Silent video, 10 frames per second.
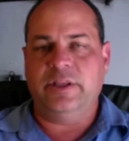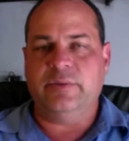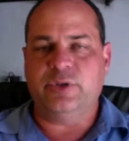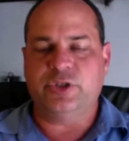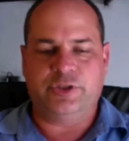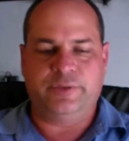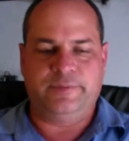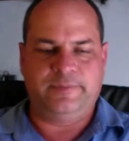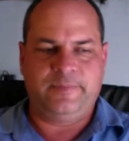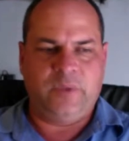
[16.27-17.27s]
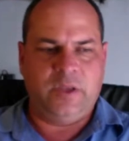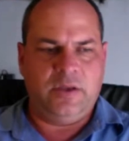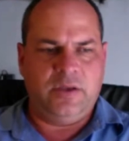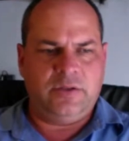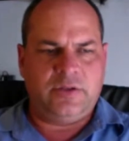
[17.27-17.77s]
bush.
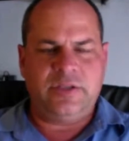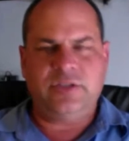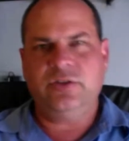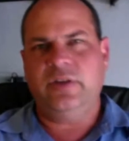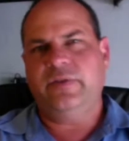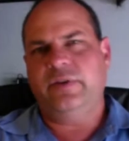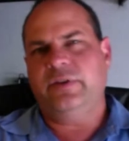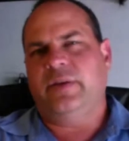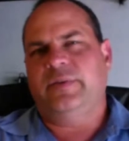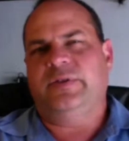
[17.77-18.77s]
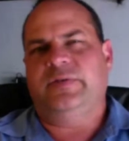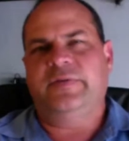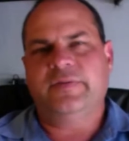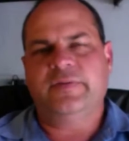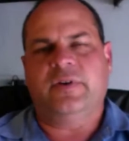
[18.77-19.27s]
So there's two different types
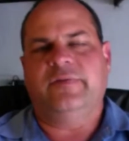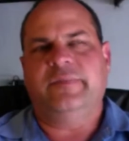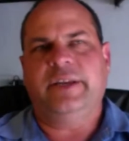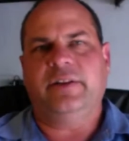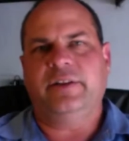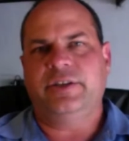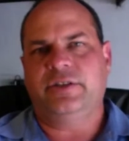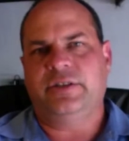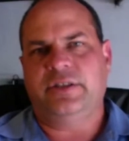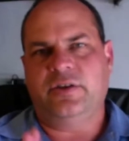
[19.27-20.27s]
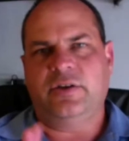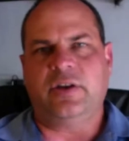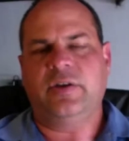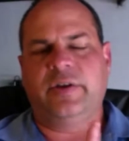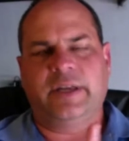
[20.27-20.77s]
of medical issues that you
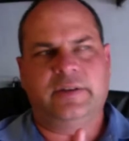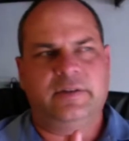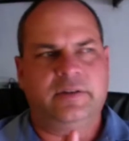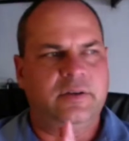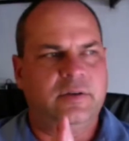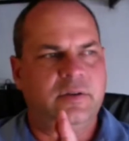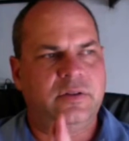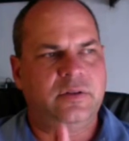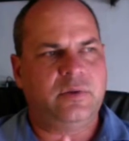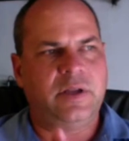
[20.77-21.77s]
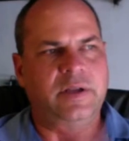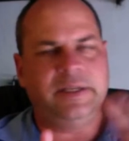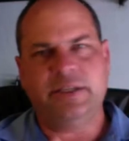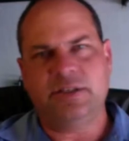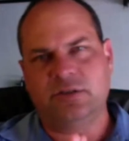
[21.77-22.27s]
can look at. The one
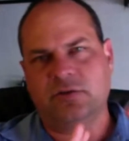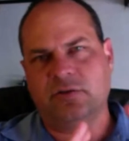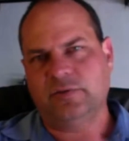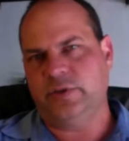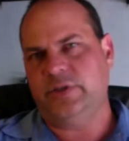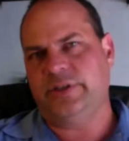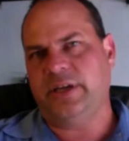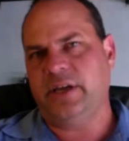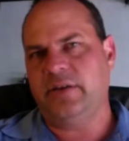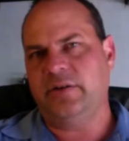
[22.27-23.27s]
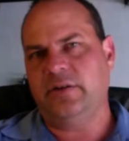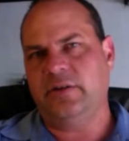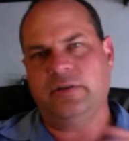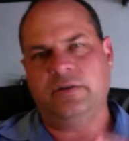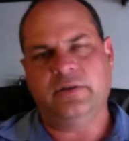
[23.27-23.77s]
is your first aid
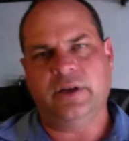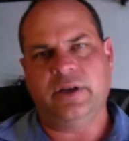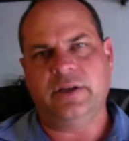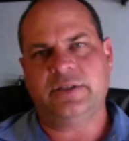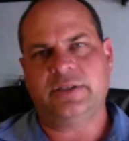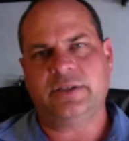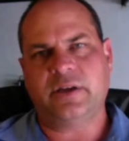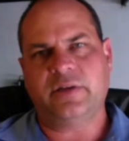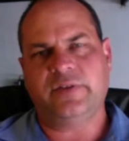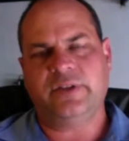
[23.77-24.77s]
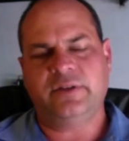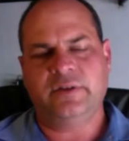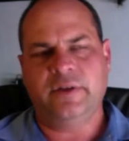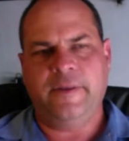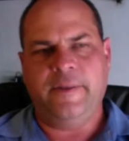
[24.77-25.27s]
side of it,
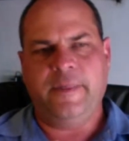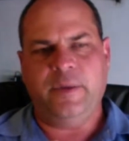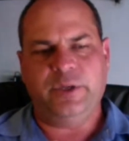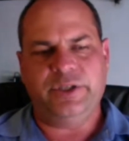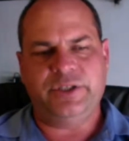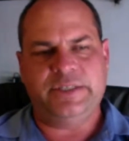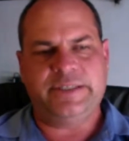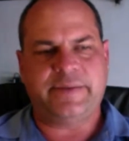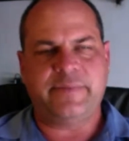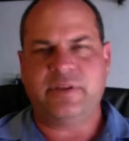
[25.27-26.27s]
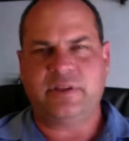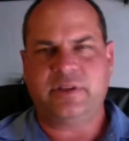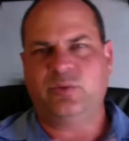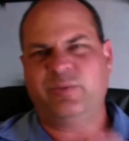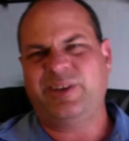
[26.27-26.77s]
which is something
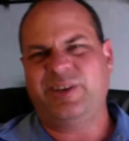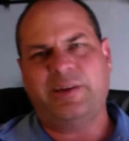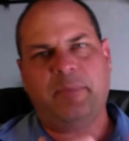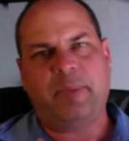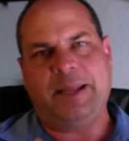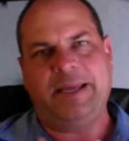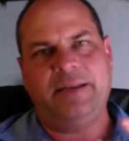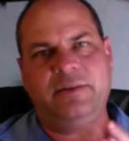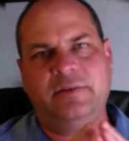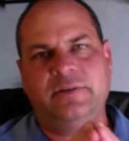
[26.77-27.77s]
that would be unplanned.